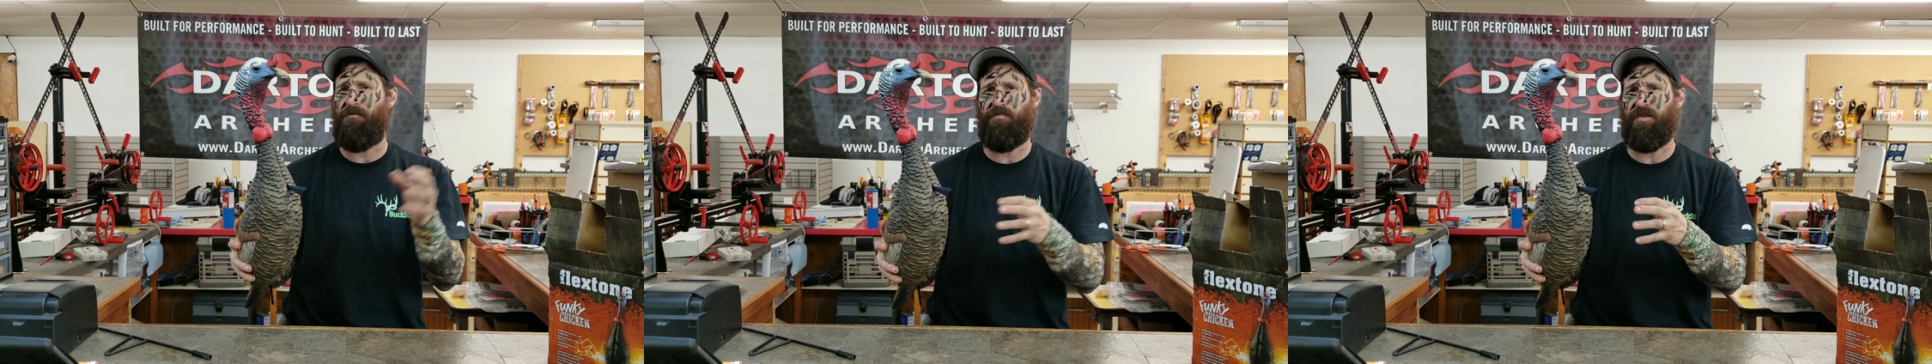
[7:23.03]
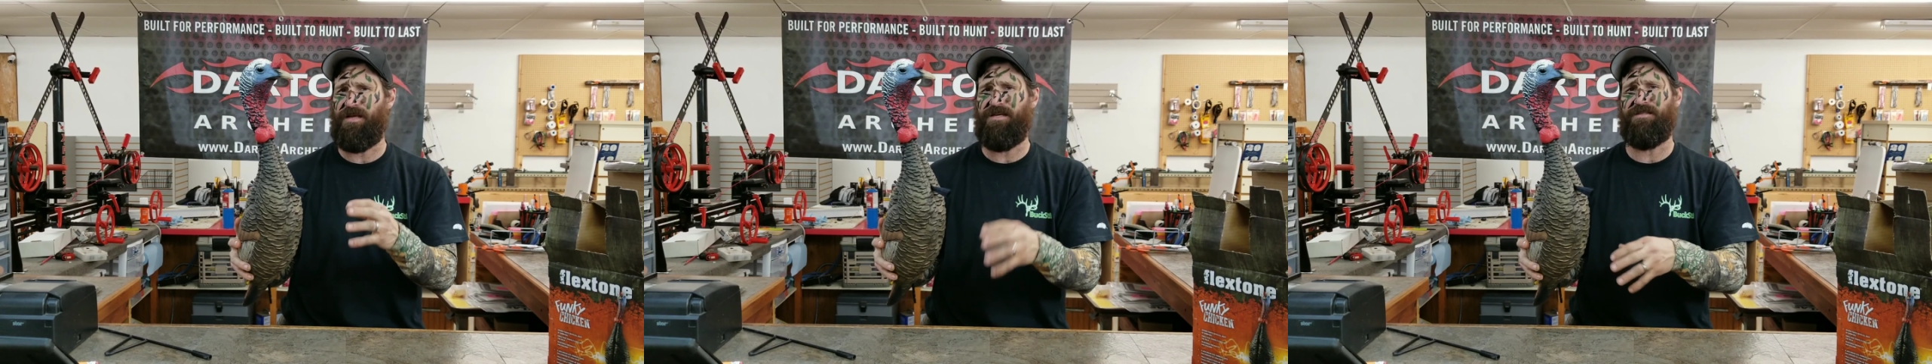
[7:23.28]

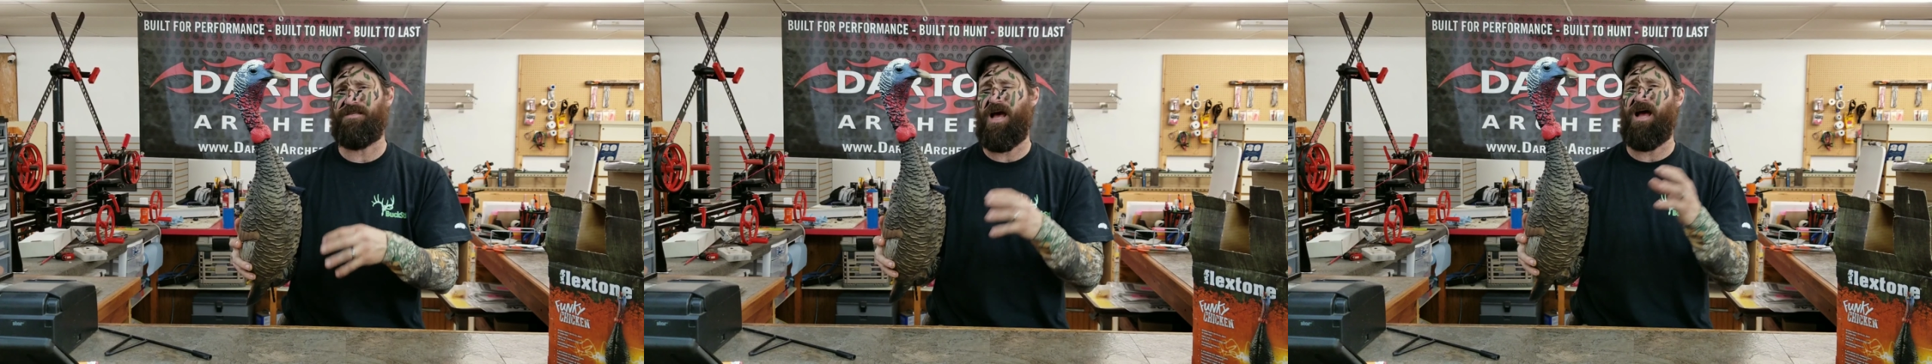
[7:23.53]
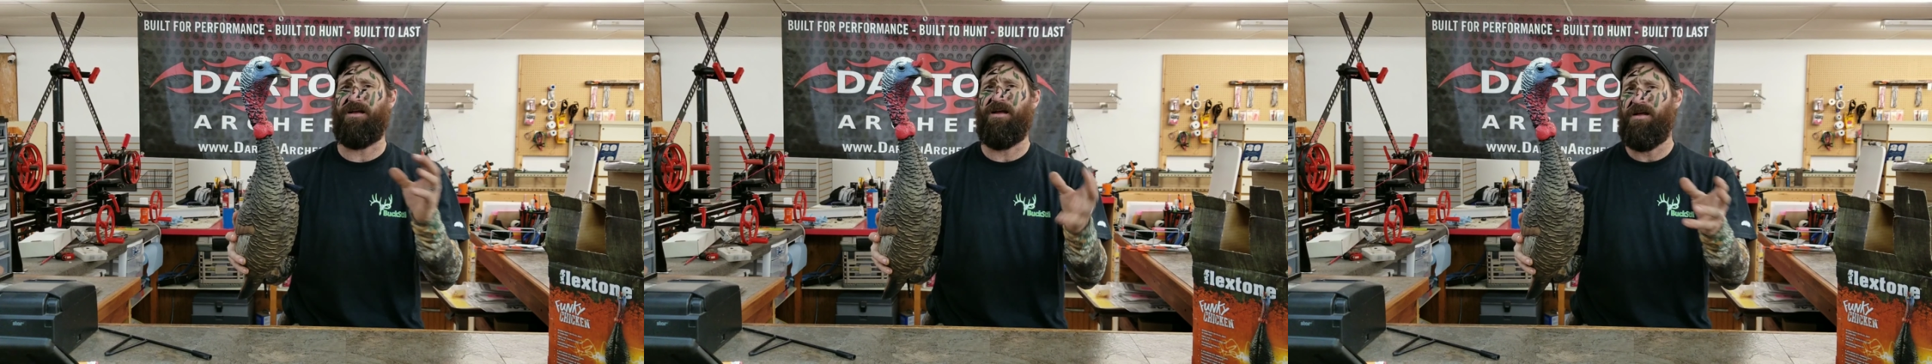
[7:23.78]
Please
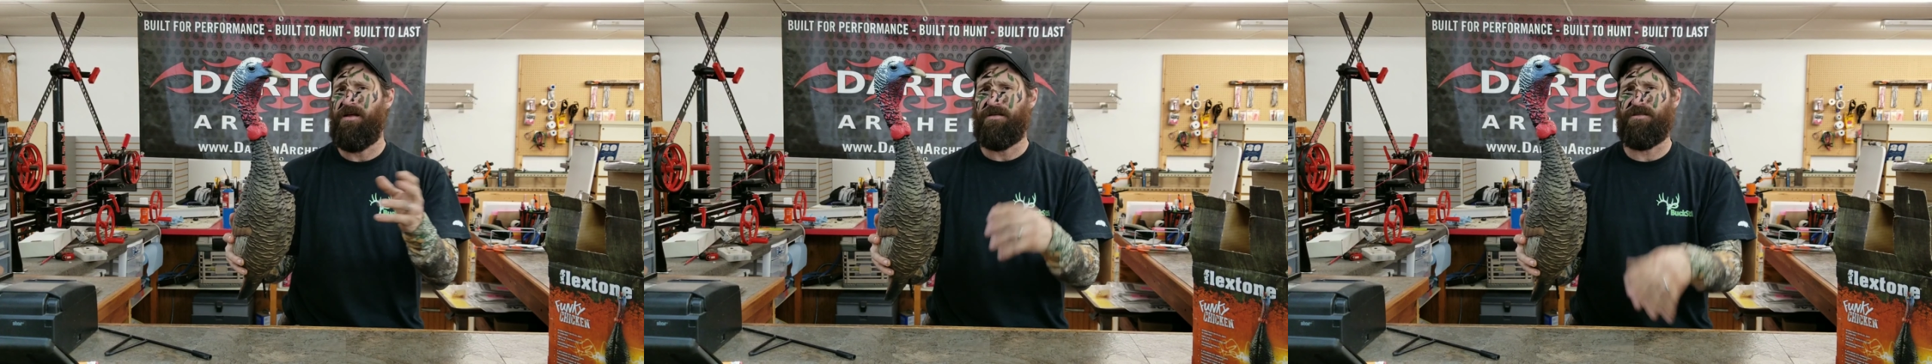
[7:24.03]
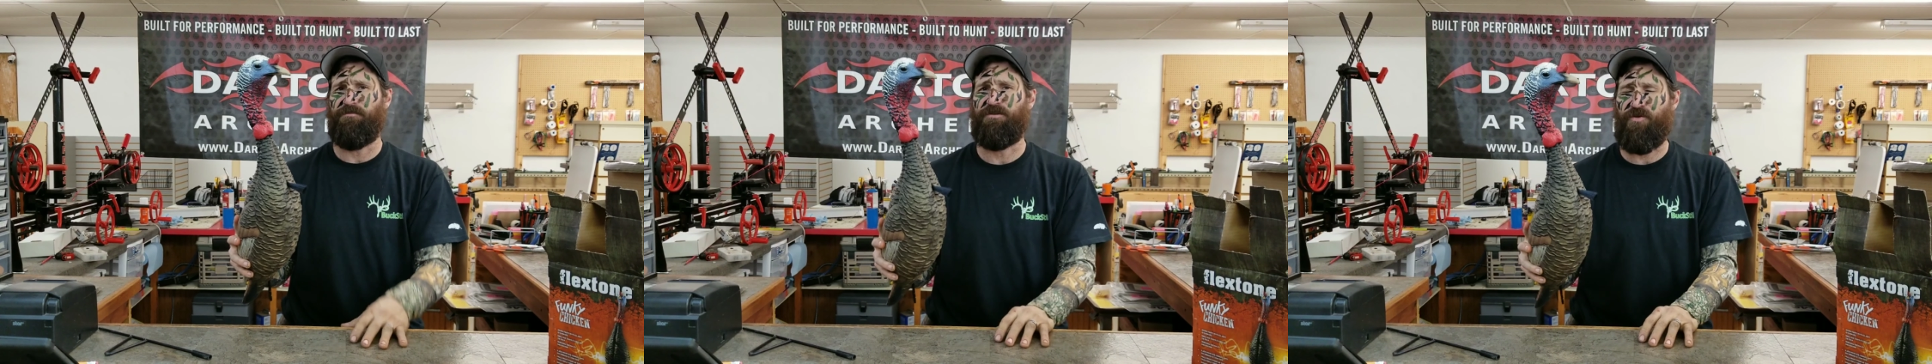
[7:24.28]

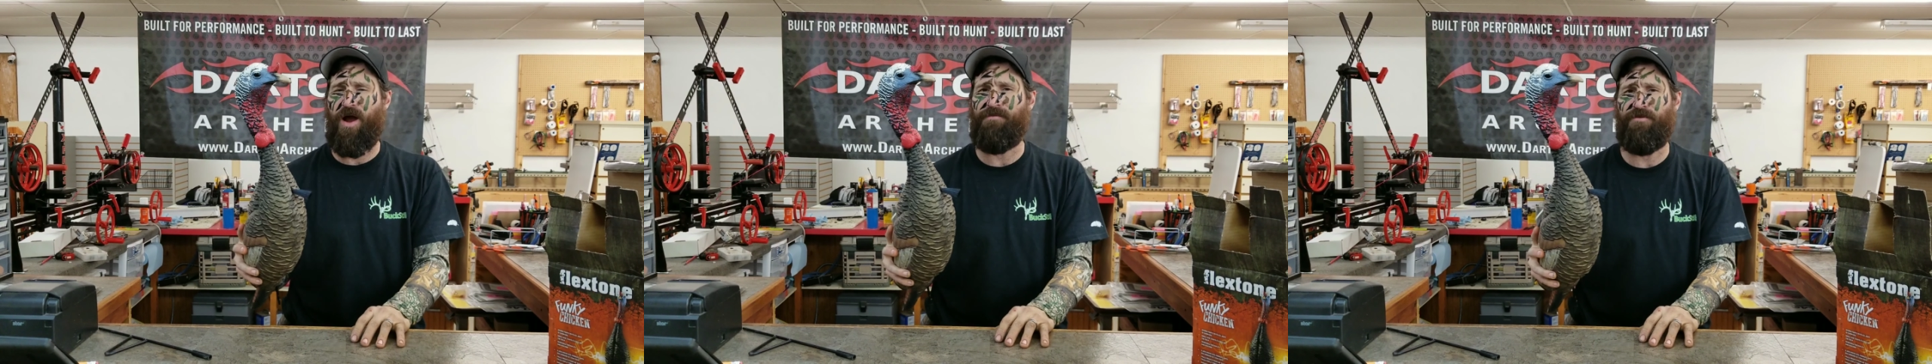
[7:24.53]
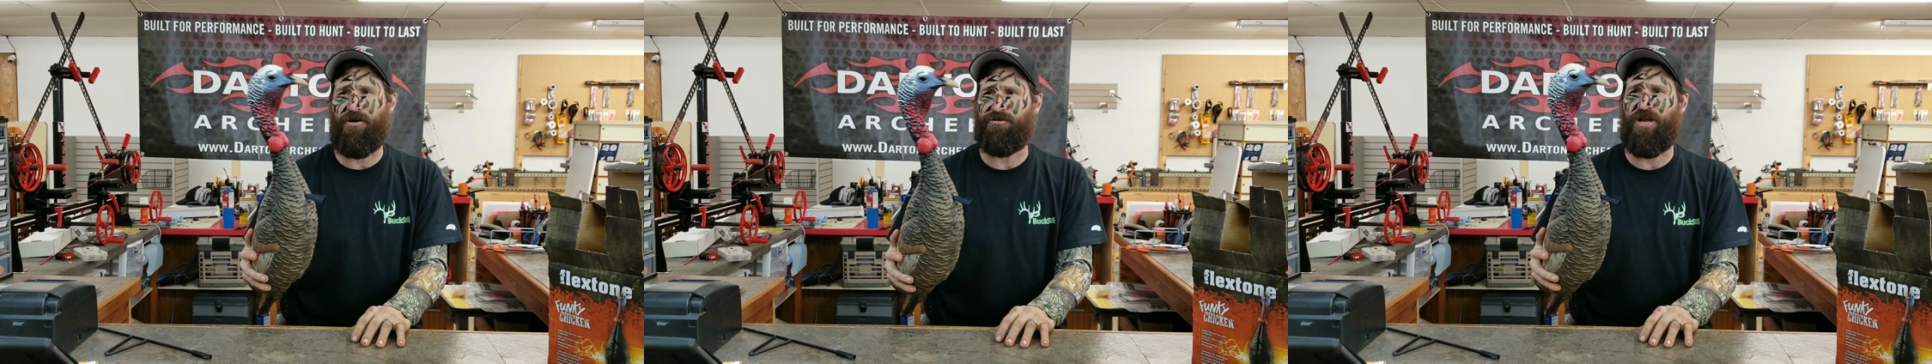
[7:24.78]
subscribe
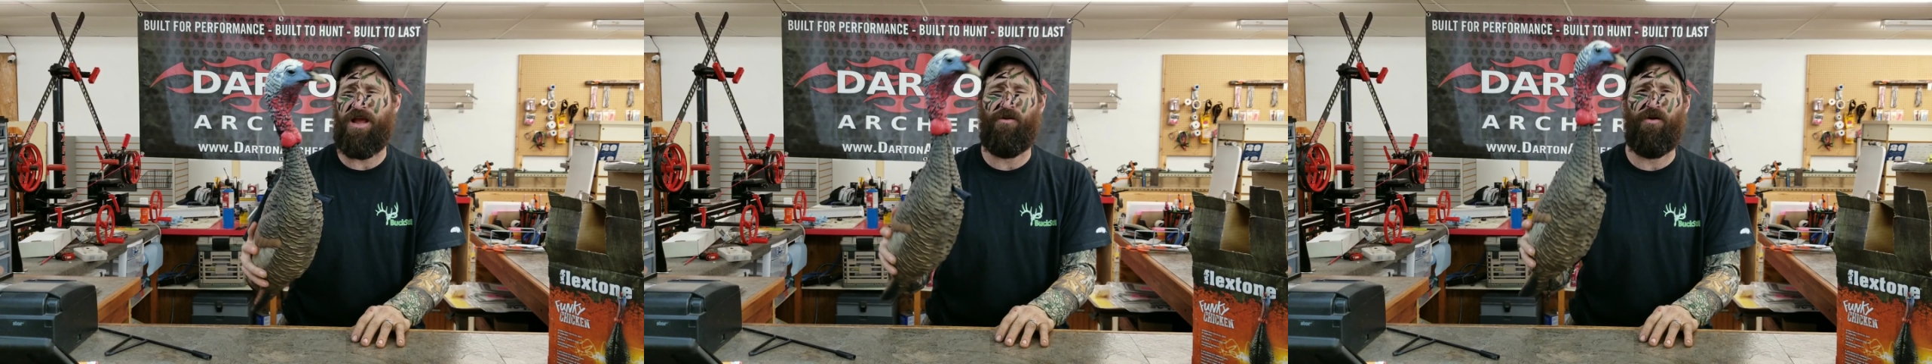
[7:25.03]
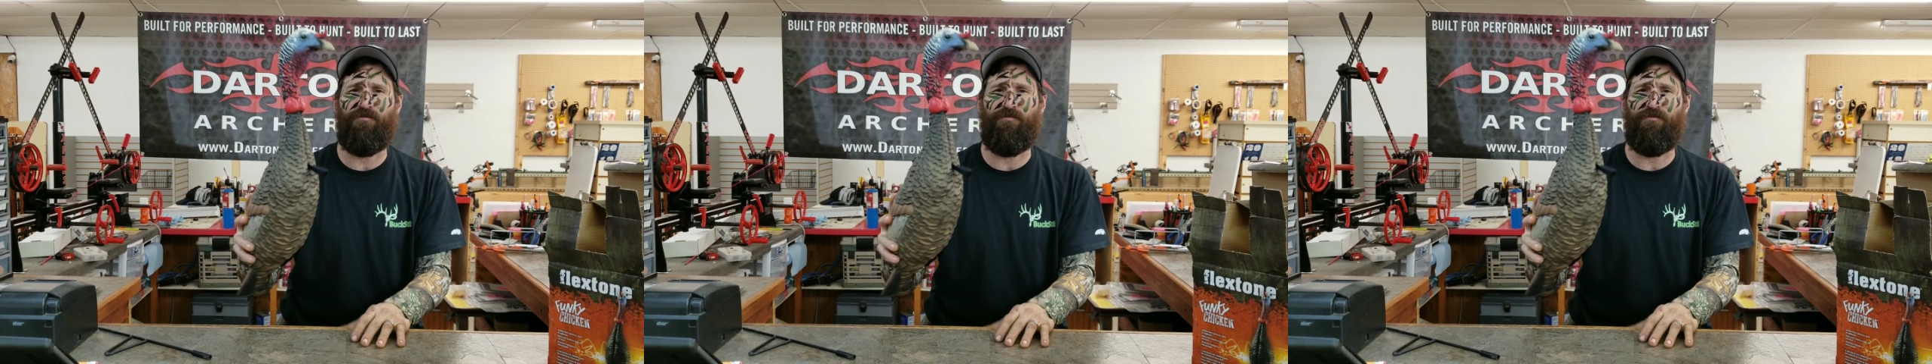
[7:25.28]
to our channel